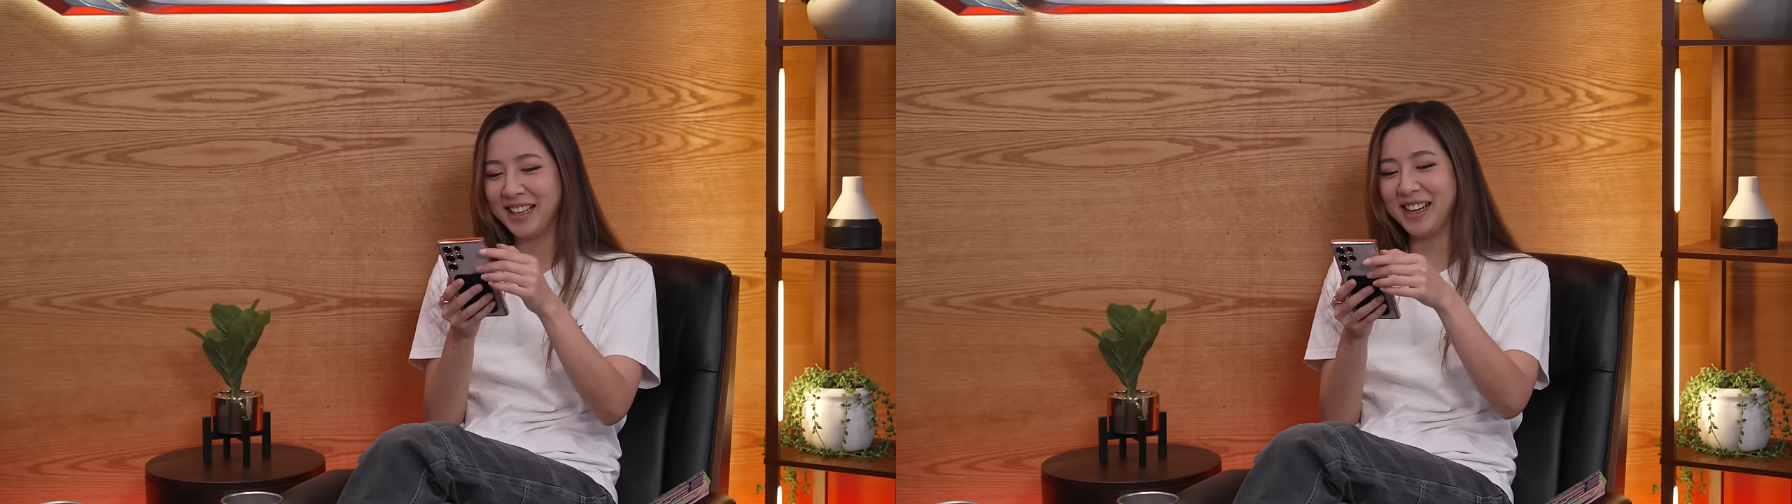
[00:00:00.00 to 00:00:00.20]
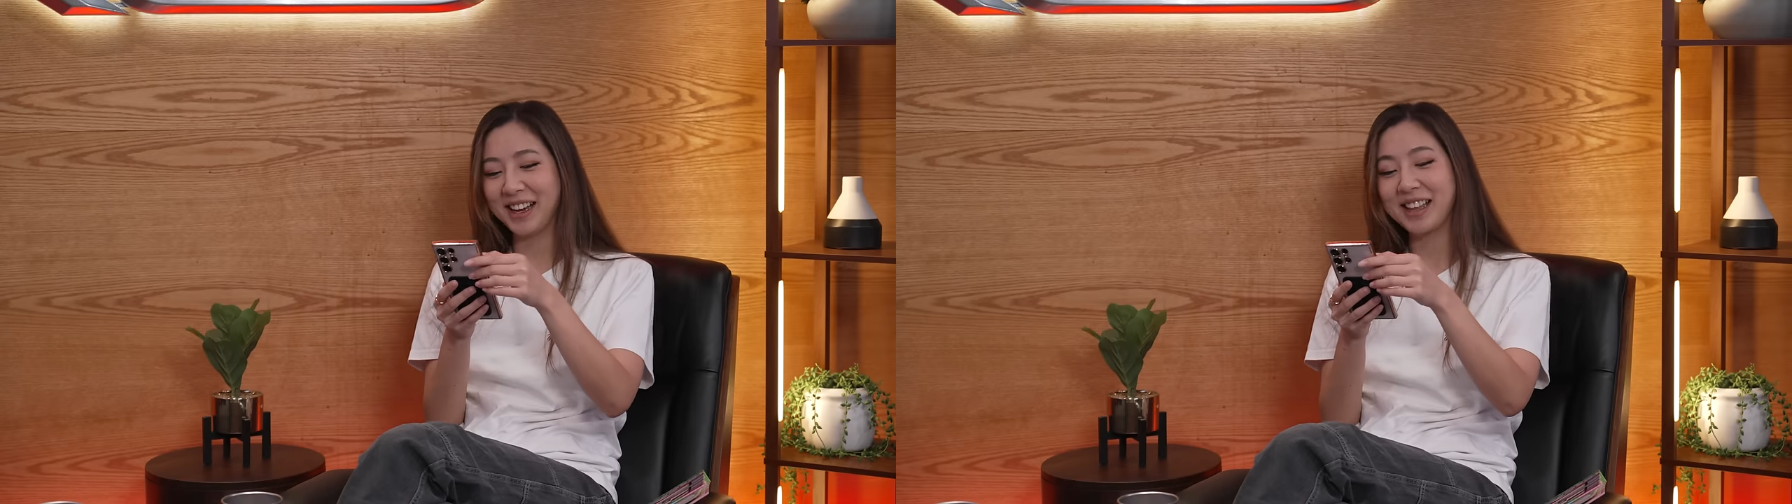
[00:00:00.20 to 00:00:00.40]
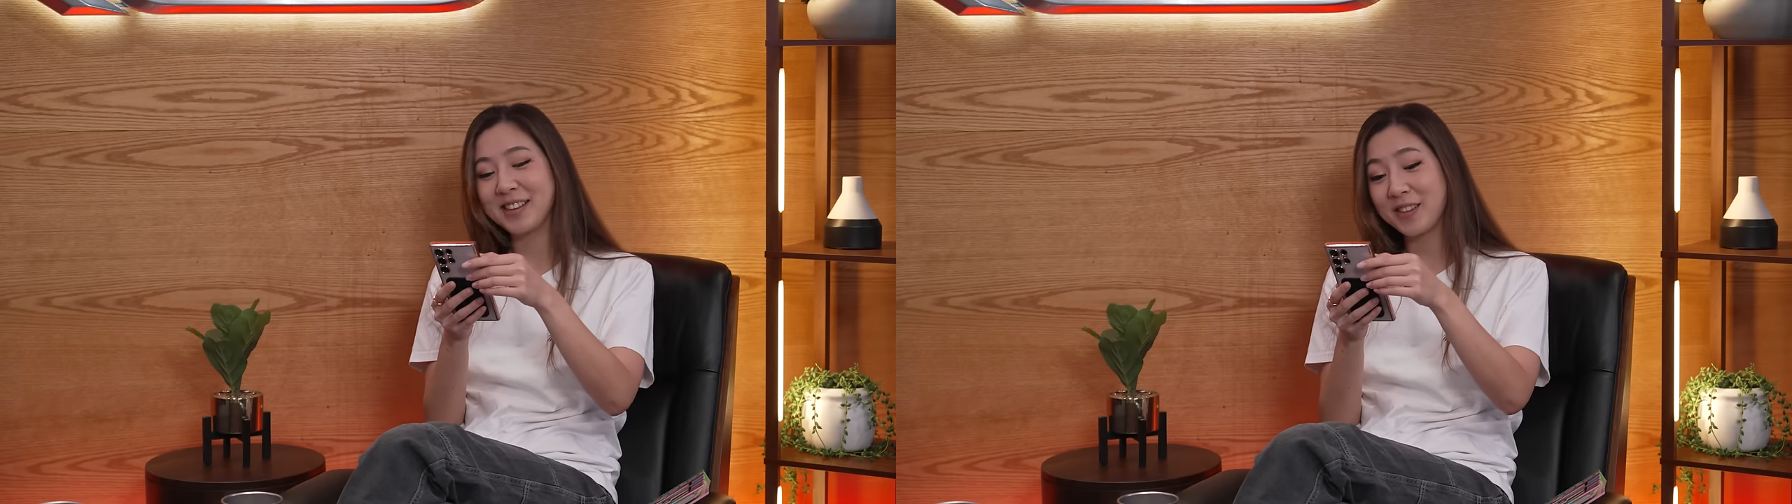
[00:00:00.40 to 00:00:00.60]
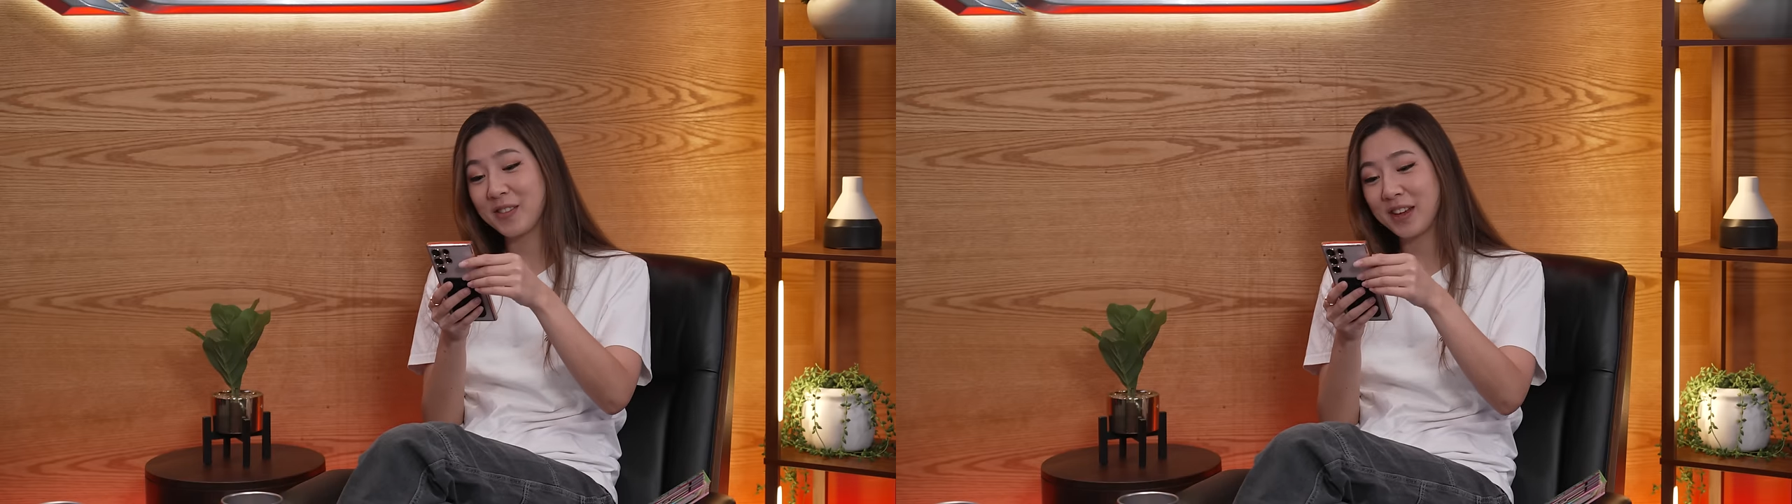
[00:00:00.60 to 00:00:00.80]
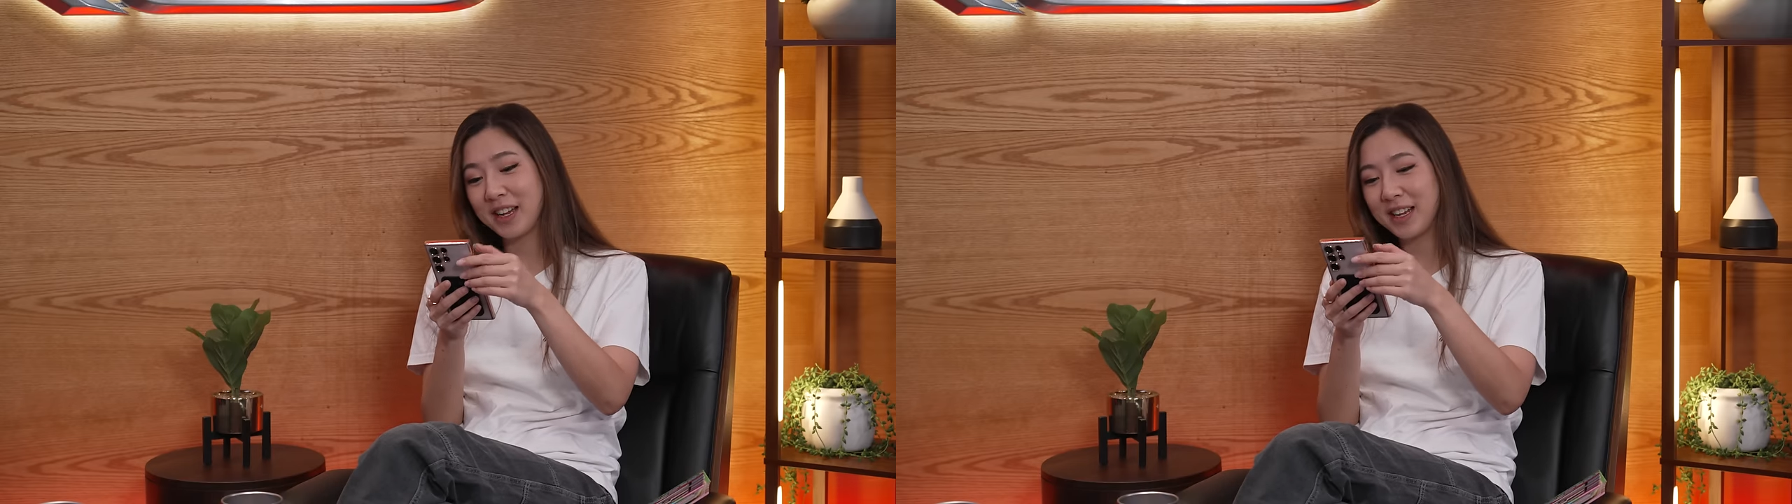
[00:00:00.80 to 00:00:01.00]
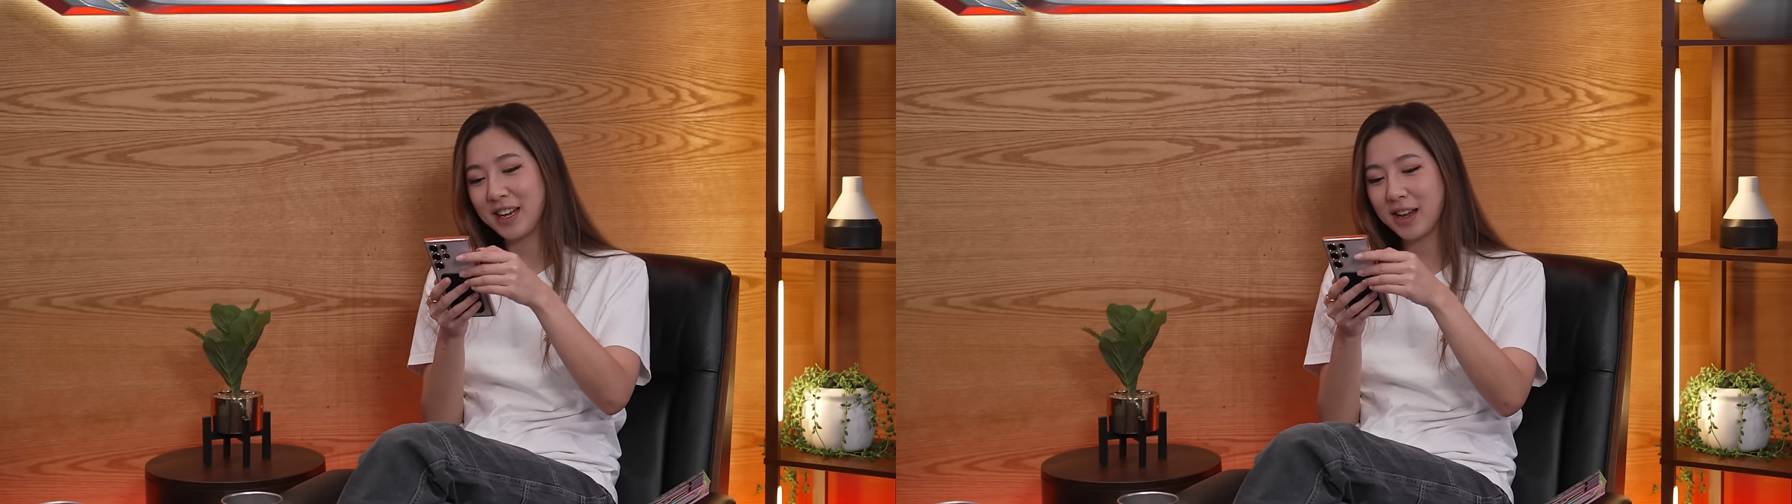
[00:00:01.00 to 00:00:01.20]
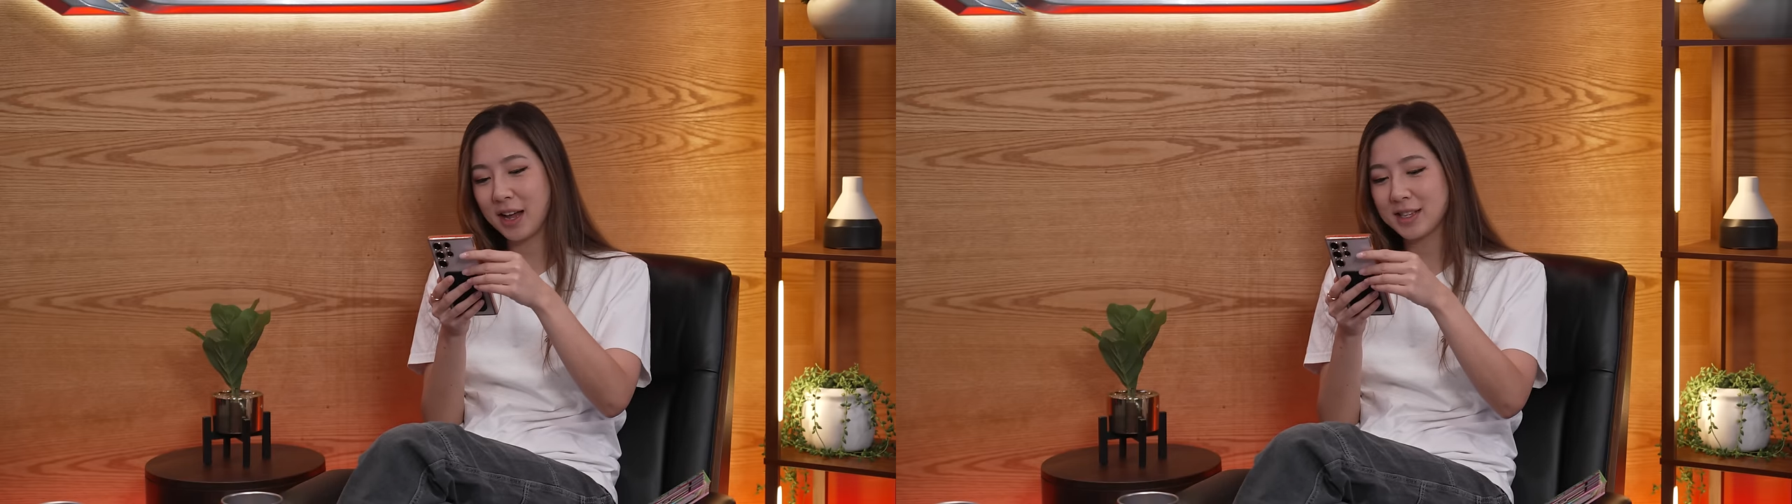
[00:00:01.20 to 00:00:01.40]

Okay. This is funny. Okay.